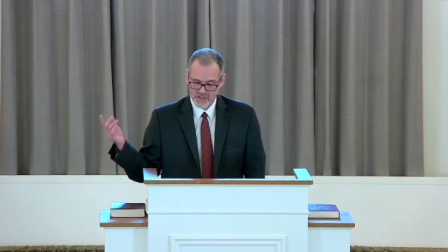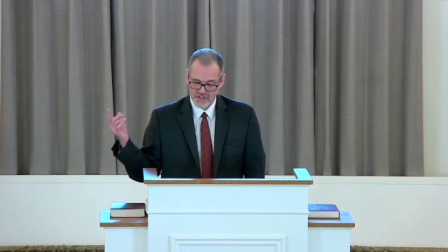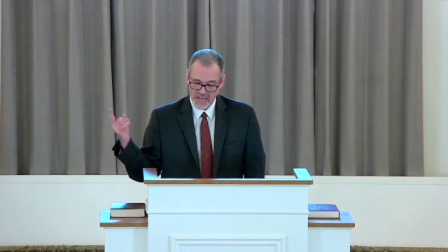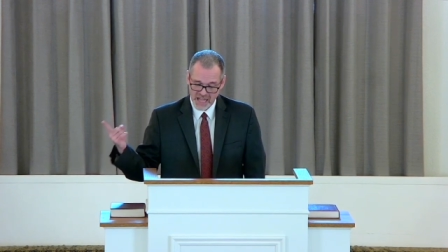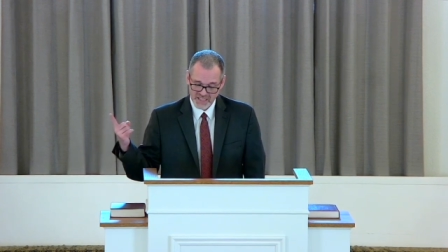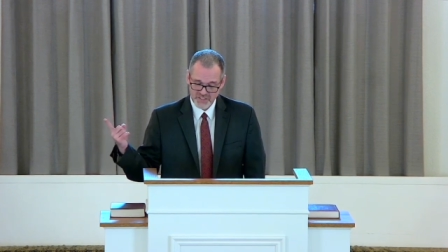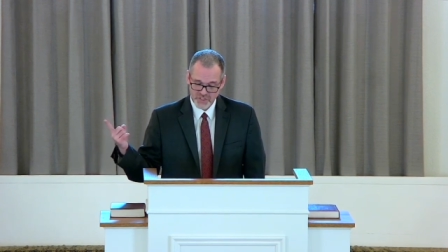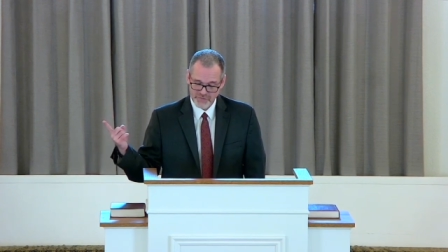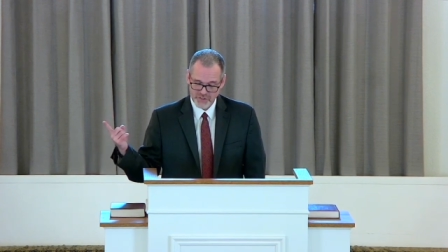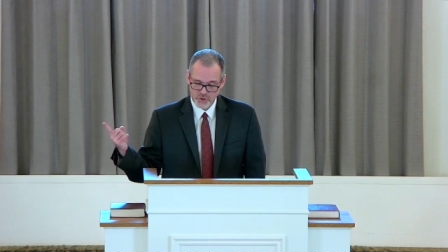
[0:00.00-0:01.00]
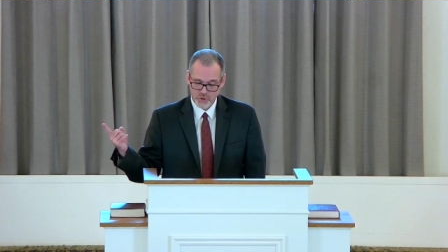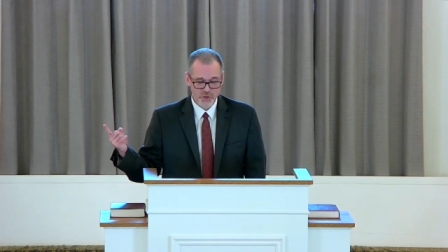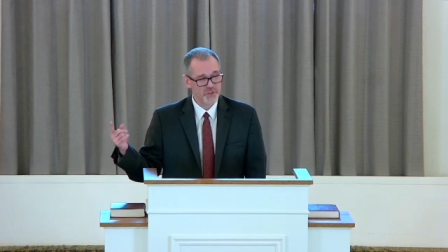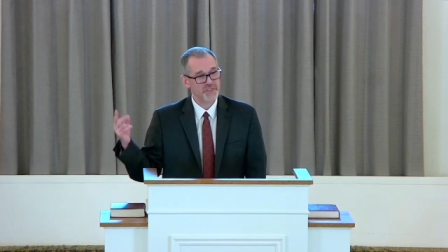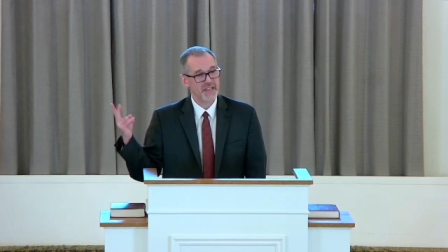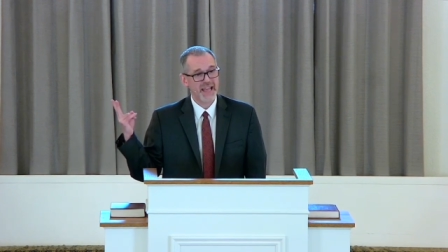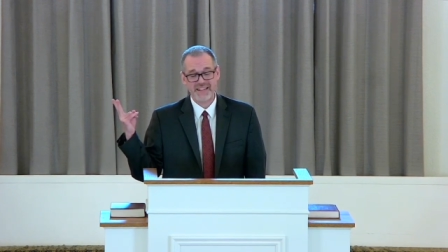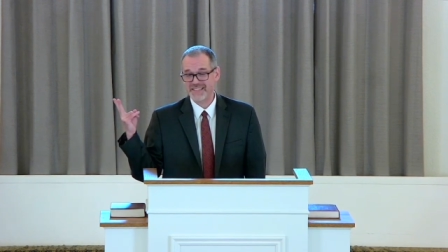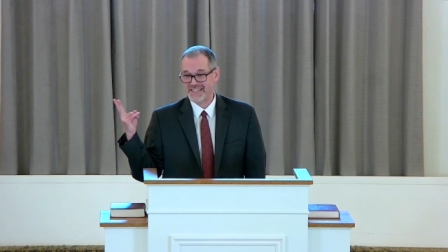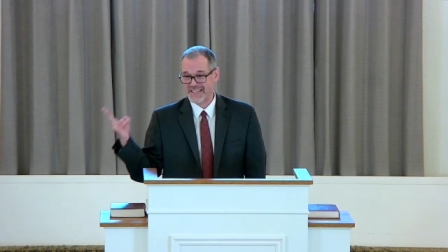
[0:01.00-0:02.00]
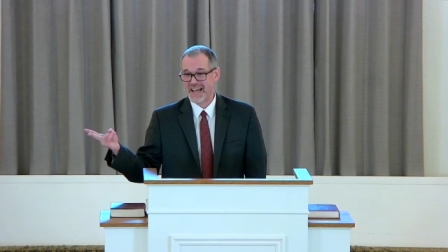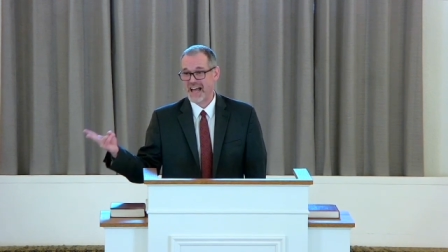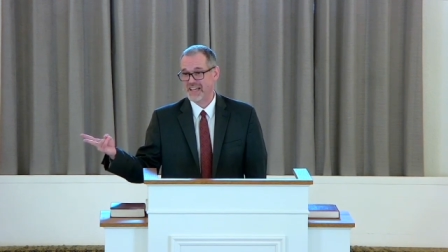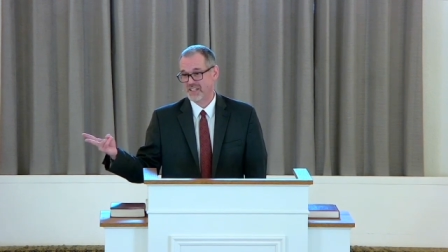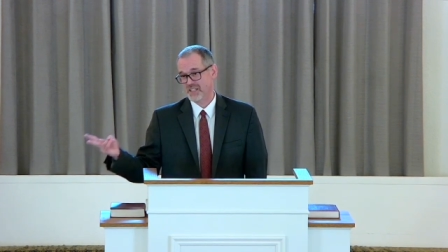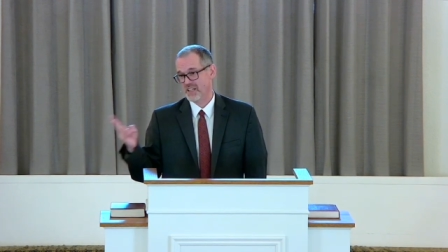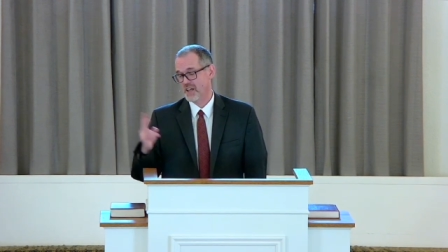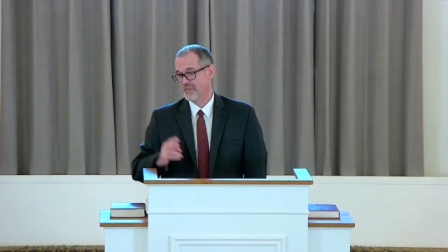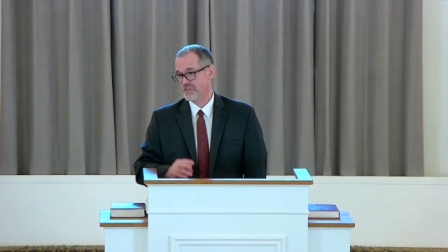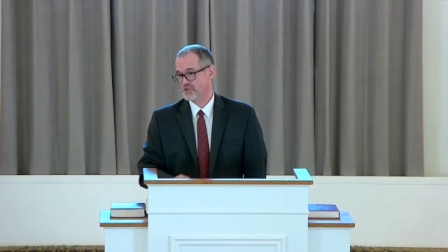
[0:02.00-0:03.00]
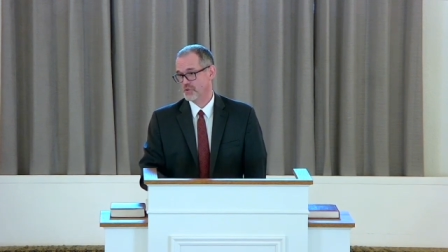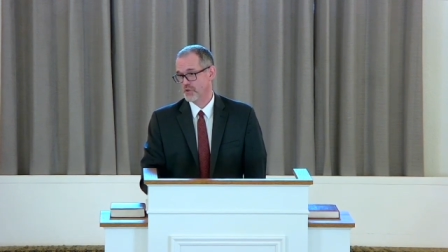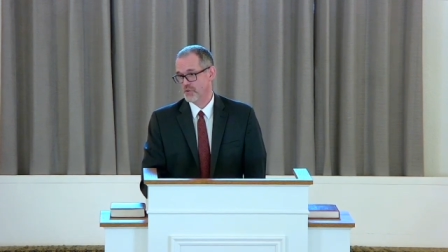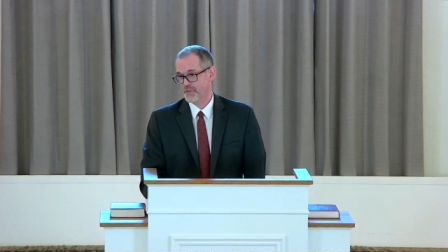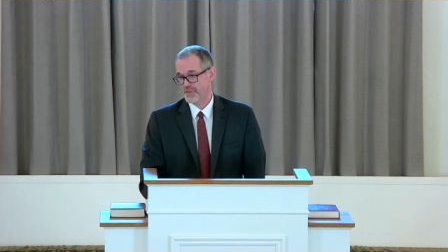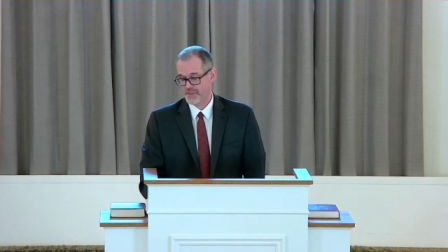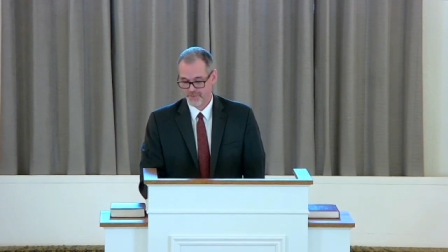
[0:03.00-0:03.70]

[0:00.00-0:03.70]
knowledge of the truth and denial of the truth.